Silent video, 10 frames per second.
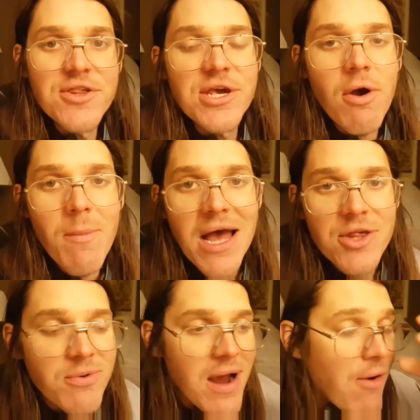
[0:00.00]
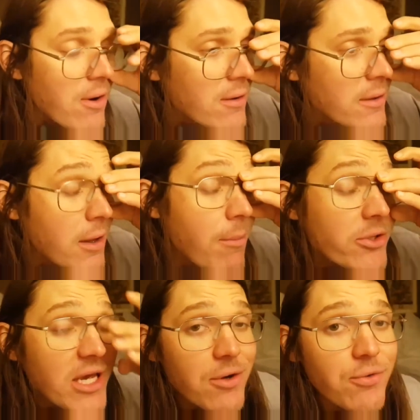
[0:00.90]
at zero miles per hour in a
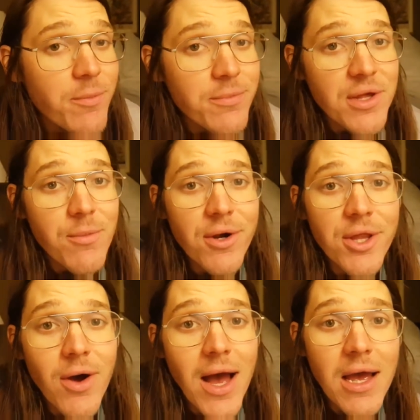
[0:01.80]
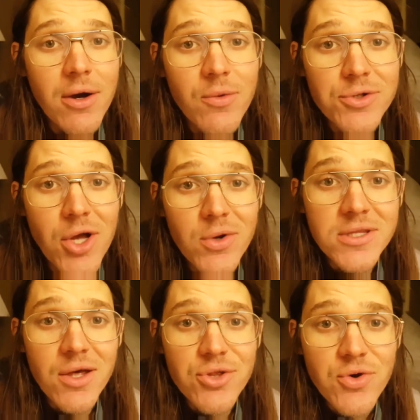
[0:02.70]
motel room somewhere in Ohio where no
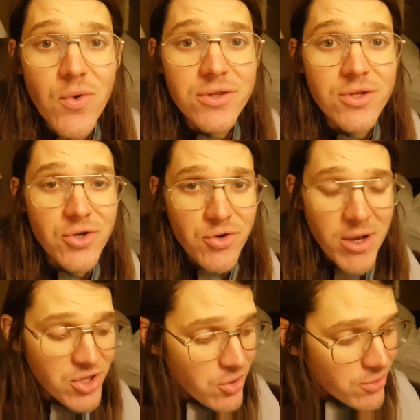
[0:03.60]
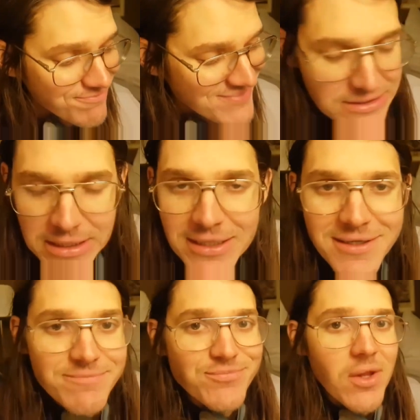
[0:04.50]
one tells you what to do but you,
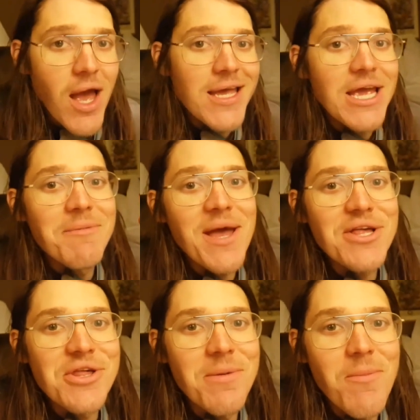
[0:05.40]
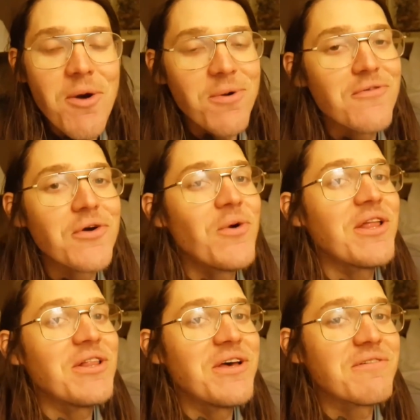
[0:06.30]
I can't imagine a more perfect way
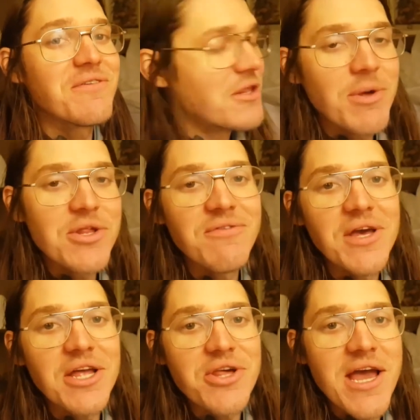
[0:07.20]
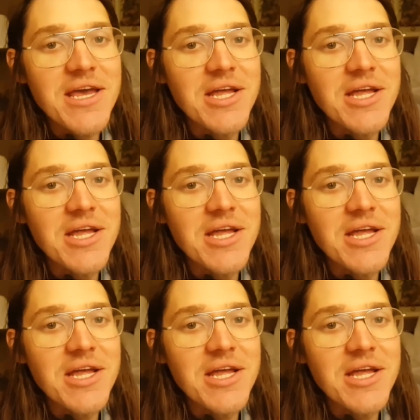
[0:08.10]
to live, especially if you got a giant